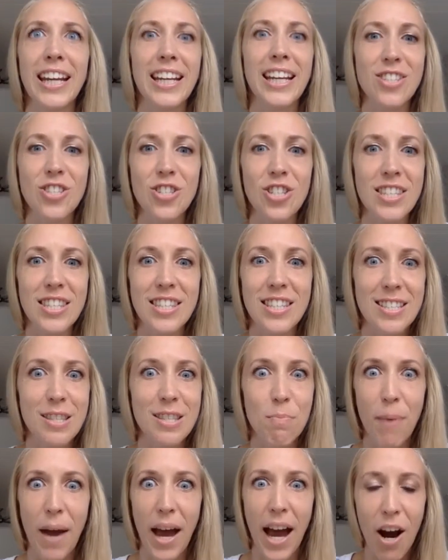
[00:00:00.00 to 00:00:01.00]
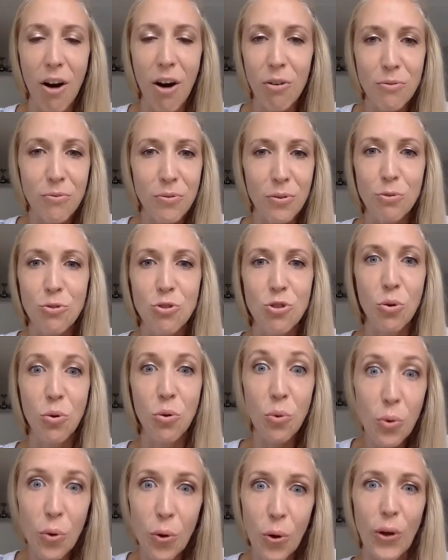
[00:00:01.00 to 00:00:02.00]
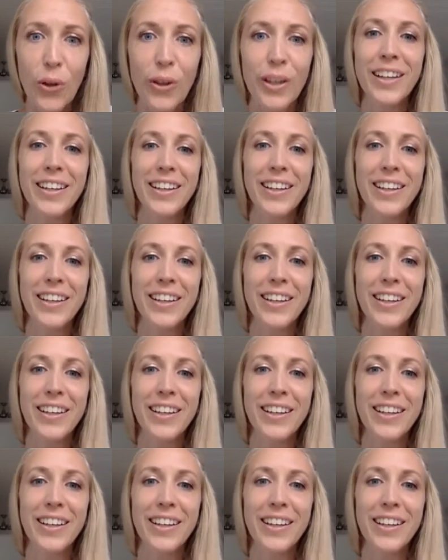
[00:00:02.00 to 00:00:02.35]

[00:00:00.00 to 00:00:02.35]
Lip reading: It's just a powerful tool,